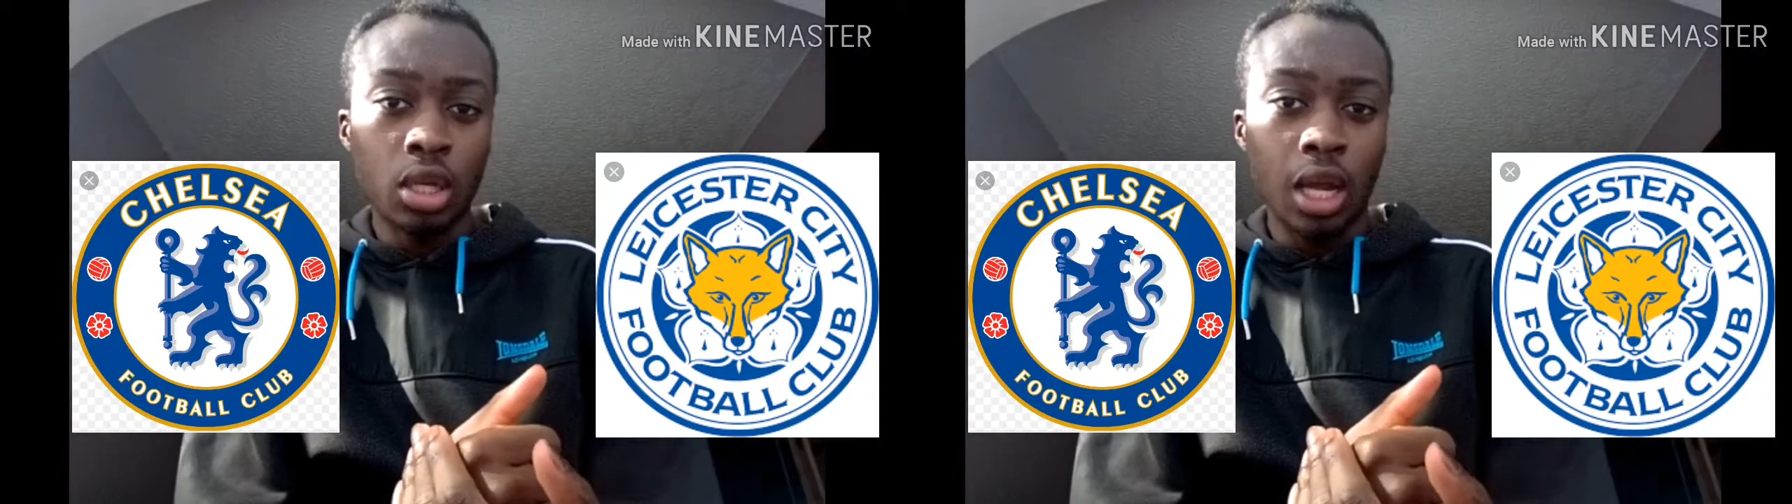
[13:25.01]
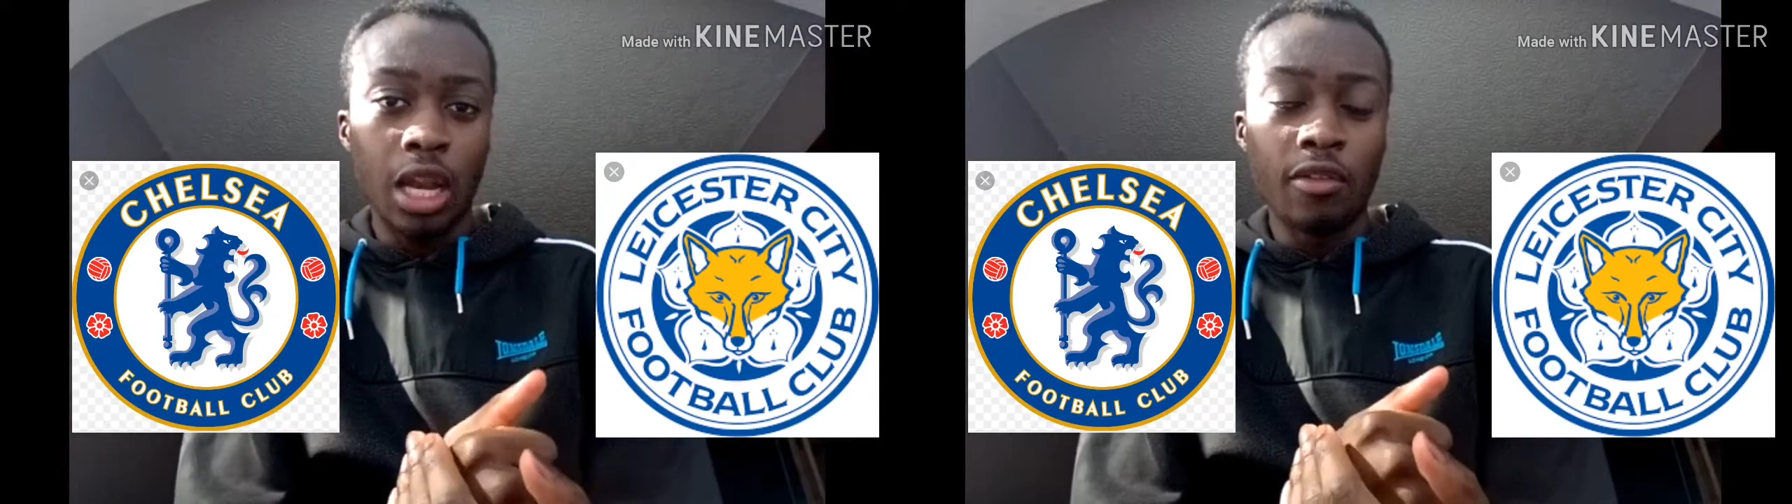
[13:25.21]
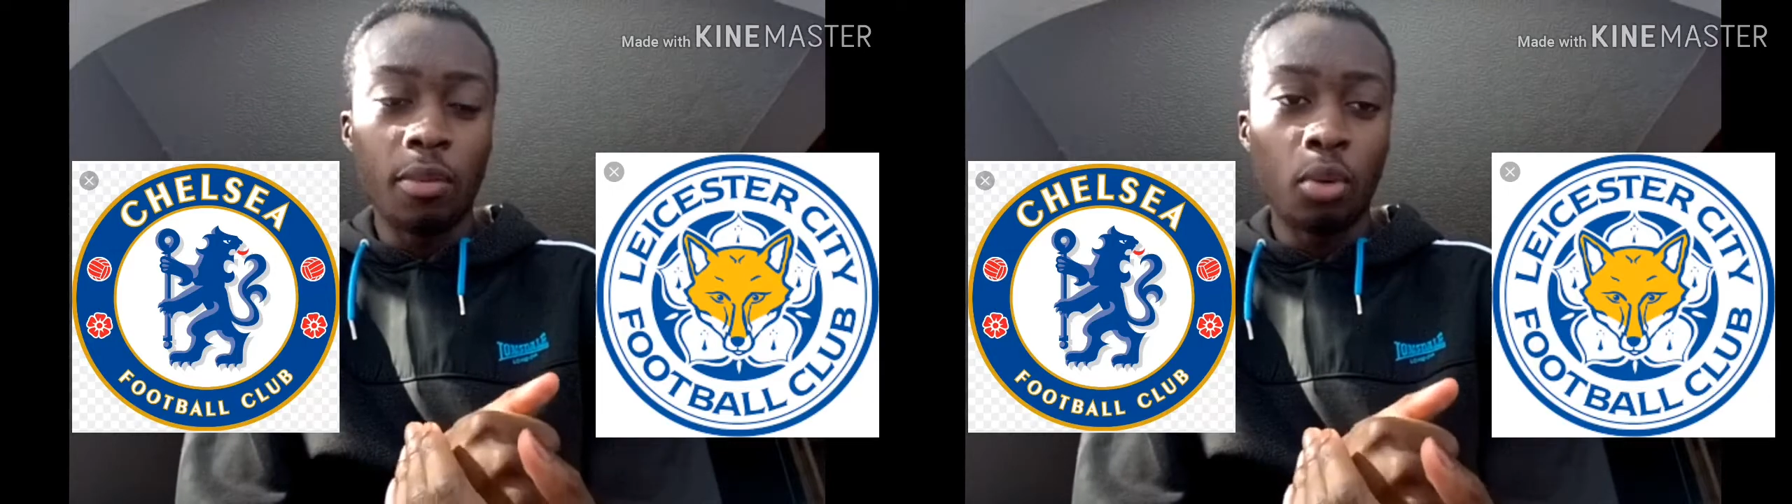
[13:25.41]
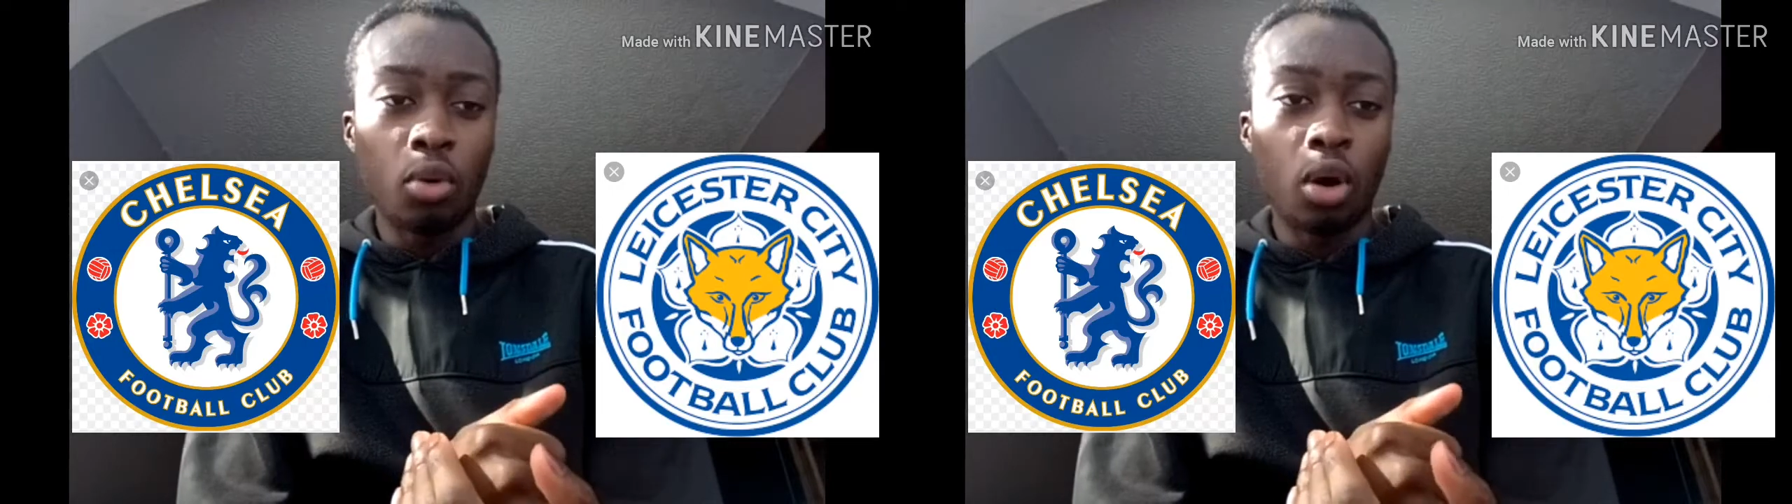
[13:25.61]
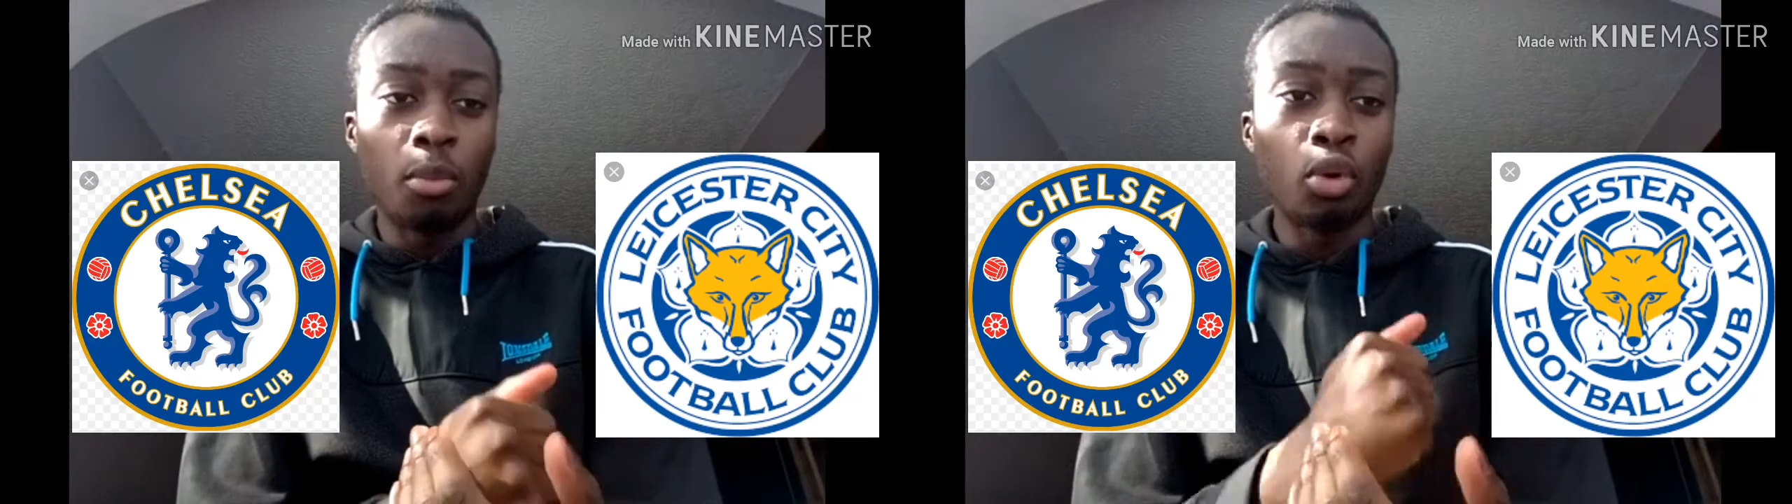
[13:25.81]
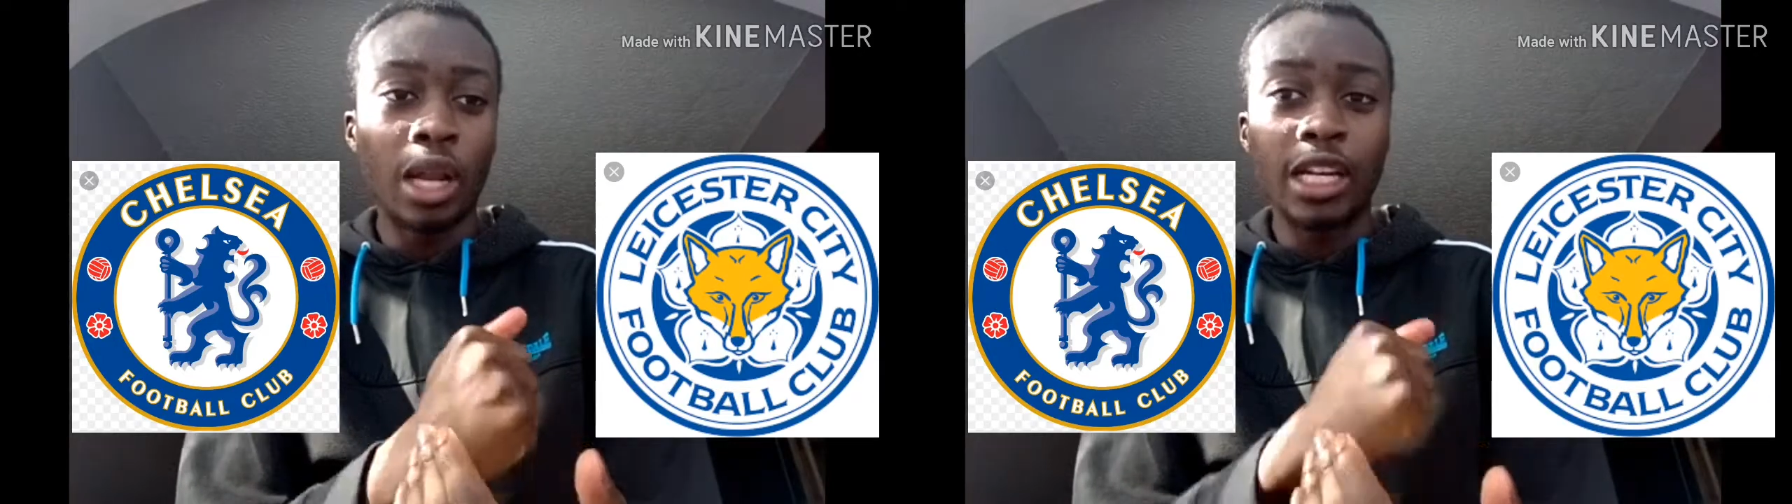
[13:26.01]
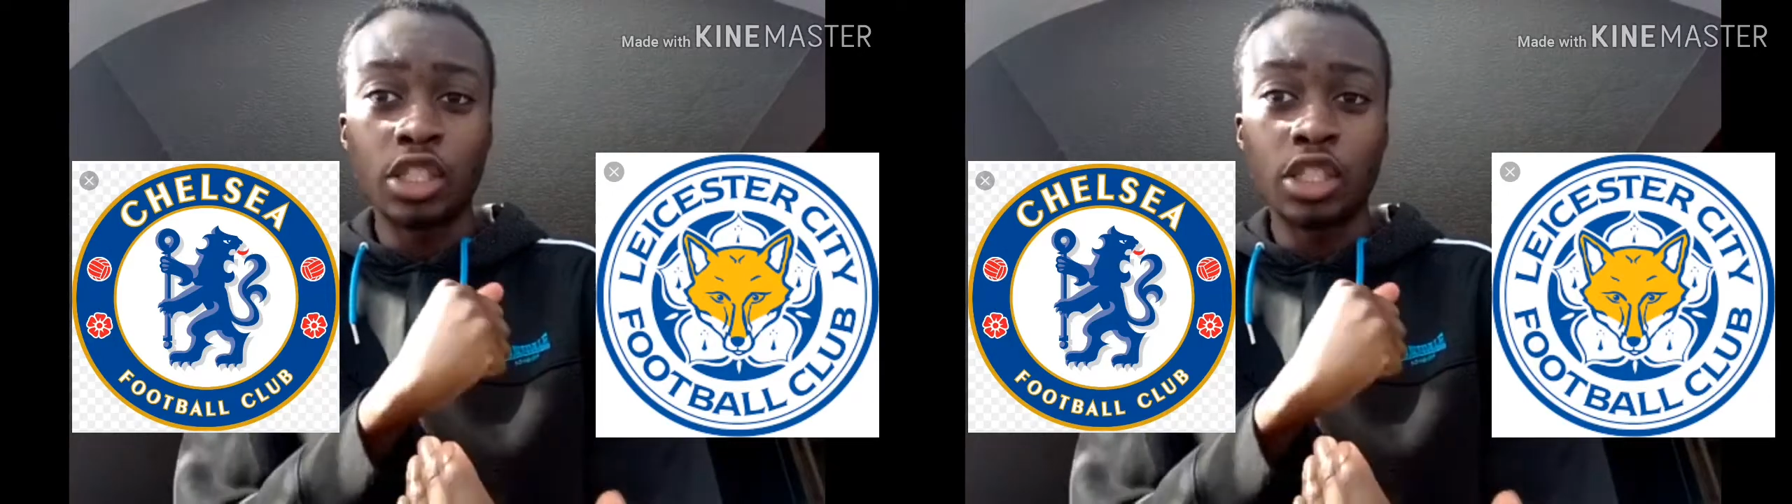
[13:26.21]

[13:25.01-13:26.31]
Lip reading: And Liverpool are more likely